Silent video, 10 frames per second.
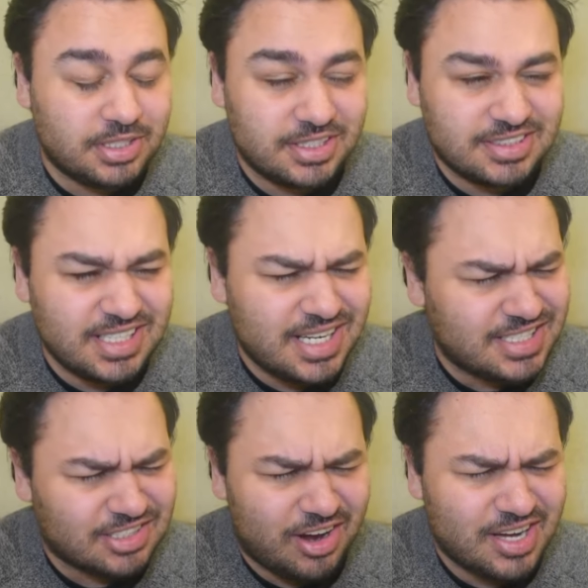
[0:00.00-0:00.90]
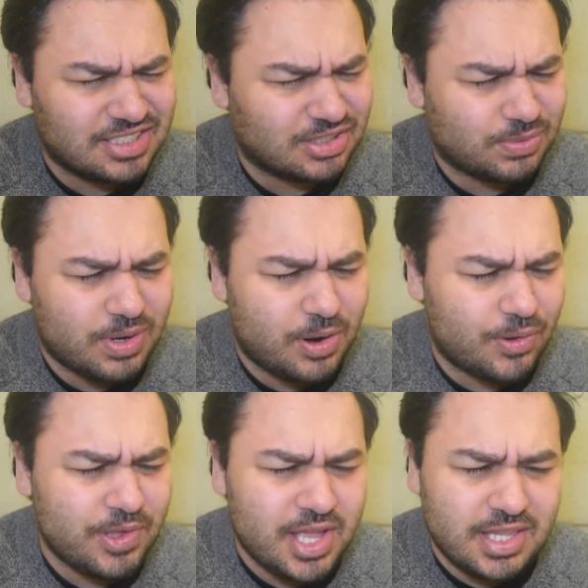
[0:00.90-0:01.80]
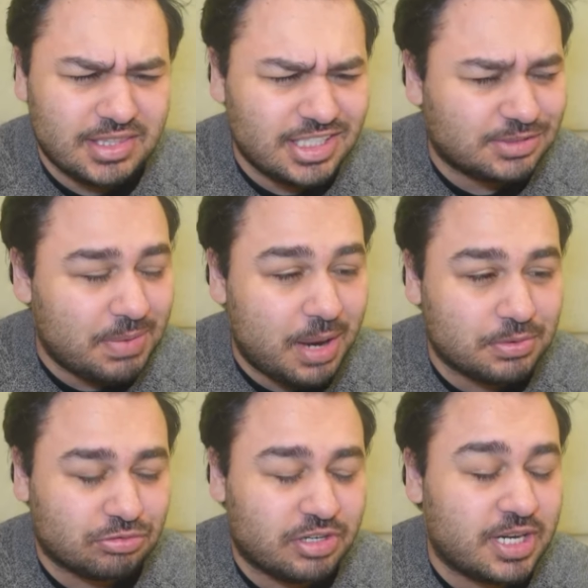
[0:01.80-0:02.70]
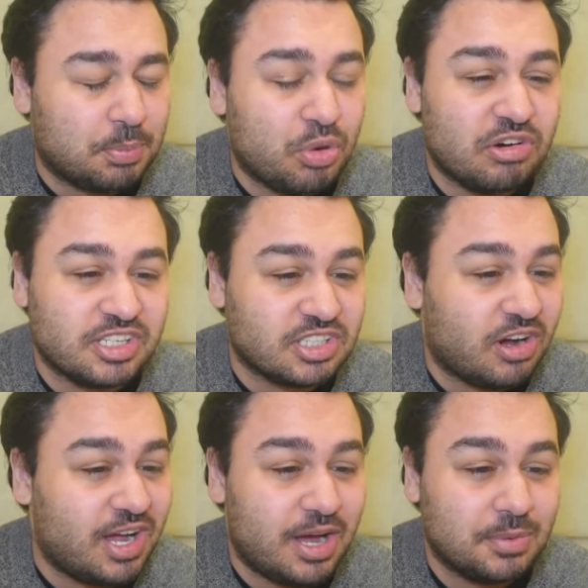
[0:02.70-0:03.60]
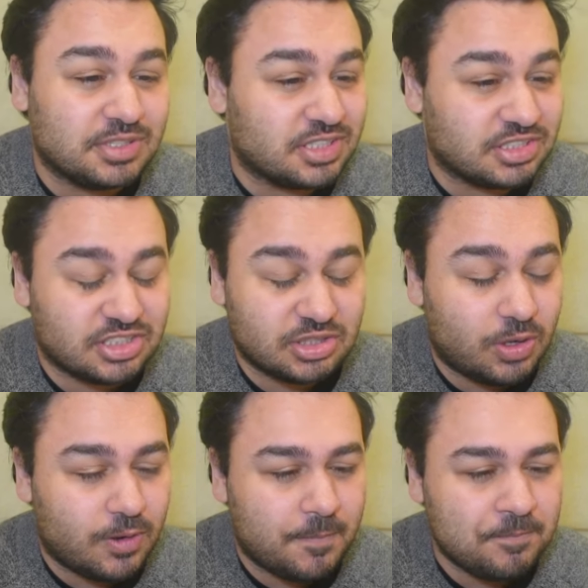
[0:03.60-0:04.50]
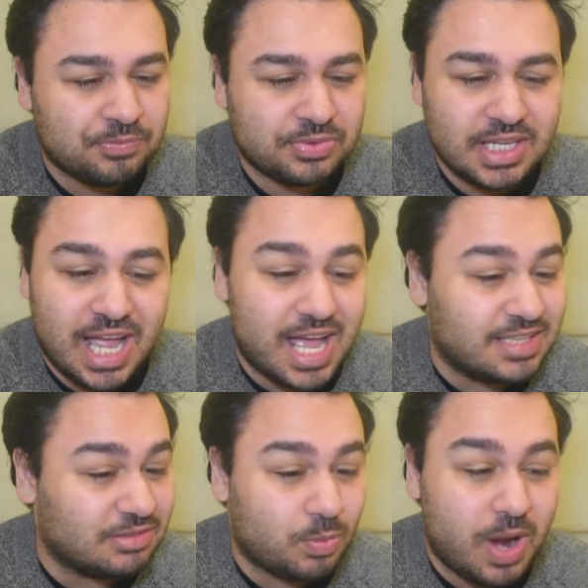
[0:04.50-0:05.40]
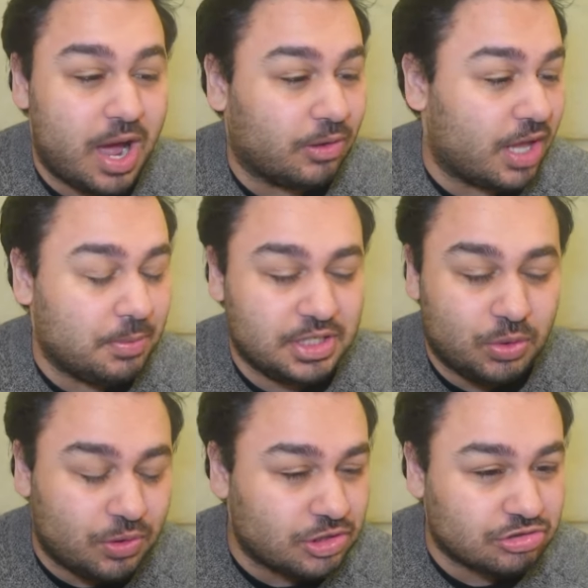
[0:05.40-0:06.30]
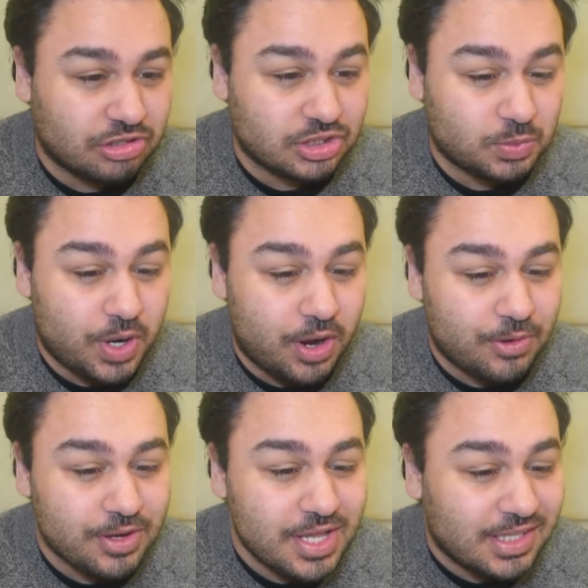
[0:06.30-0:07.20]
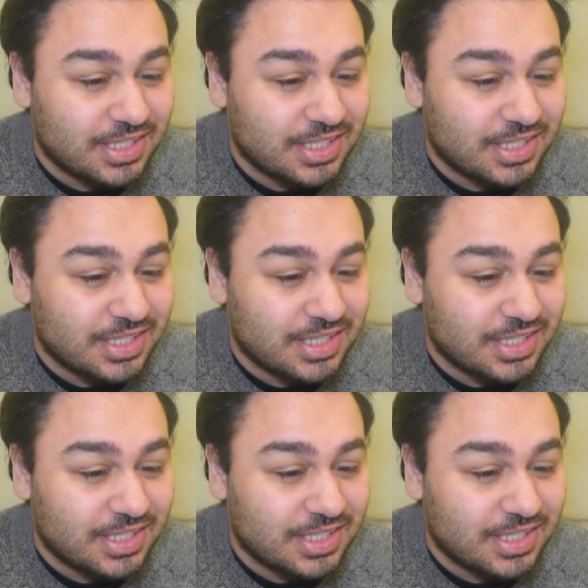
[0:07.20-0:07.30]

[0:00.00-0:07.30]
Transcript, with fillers: And you can see in his eyes as well this man was really pouring his heart out into the song and wow, like with the orchestra as well,